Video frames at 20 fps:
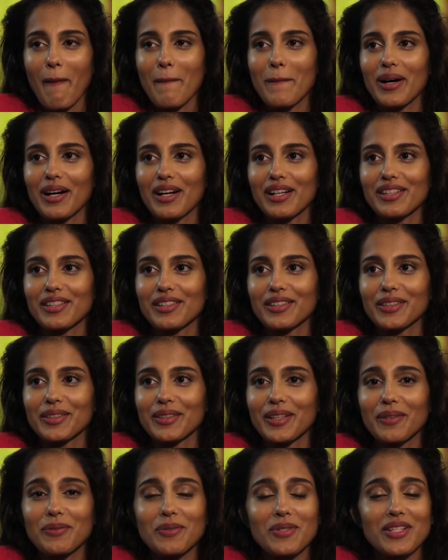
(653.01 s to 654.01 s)
but
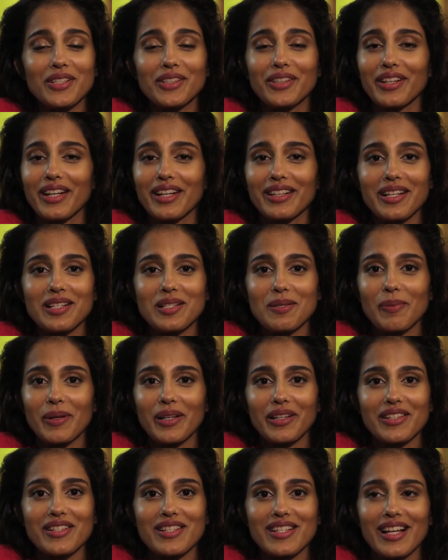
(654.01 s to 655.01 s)
uh, it was a great
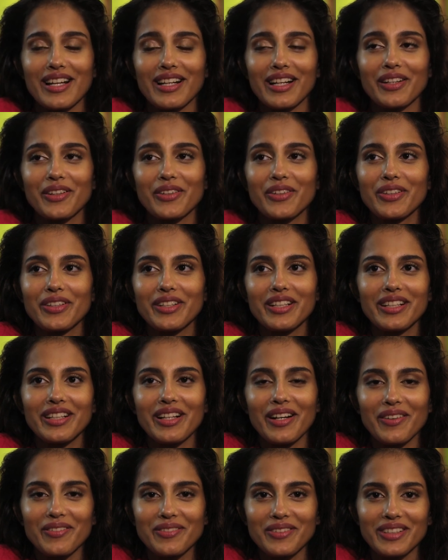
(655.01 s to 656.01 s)
experience like I really
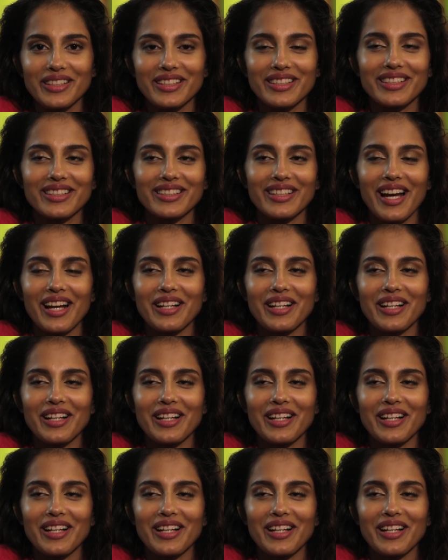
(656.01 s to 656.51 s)
loved it